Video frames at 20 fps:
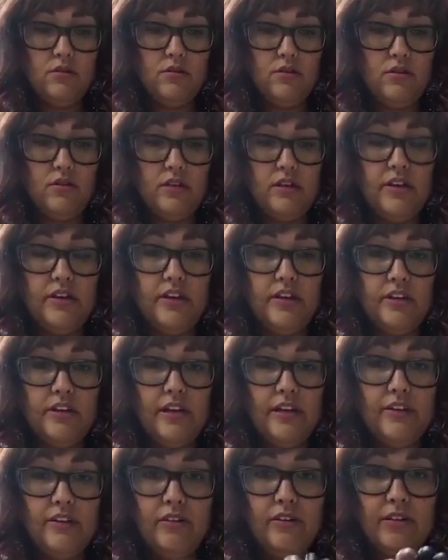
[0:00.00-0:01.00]
So there,
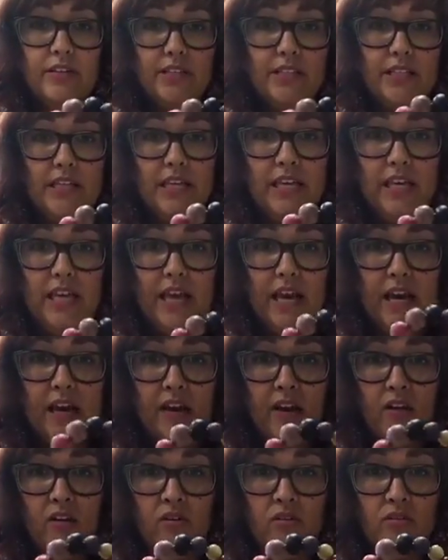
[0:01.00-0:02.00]
now you can see
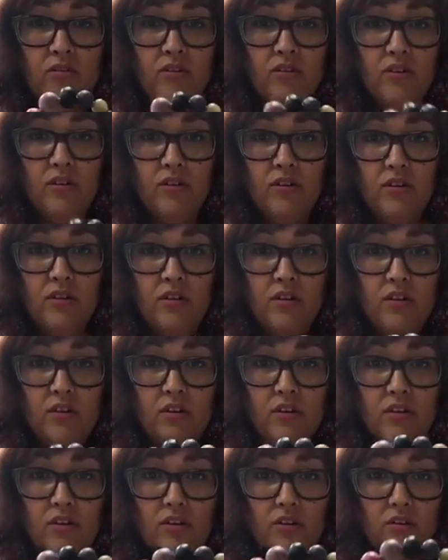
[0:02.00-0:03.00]
how
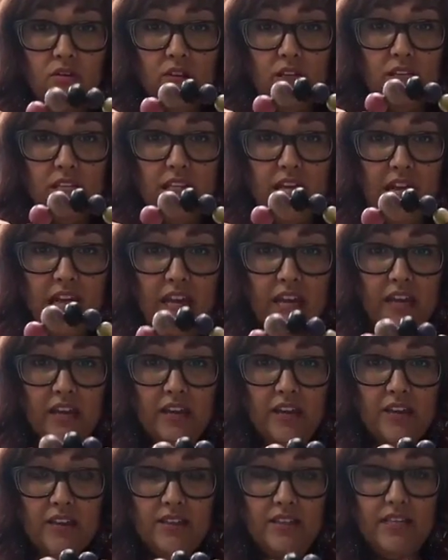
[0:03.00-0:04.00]
you can take
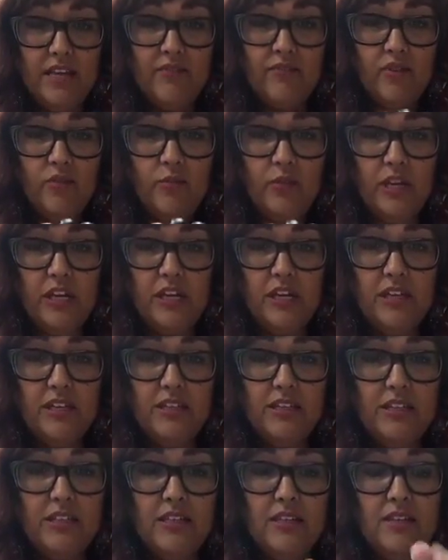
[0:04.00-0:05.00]
several
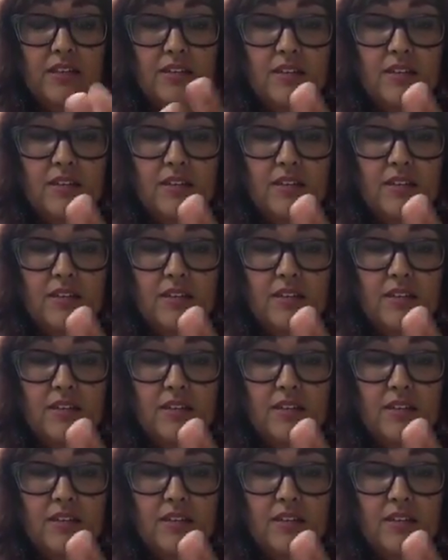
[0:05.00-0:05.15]
beads.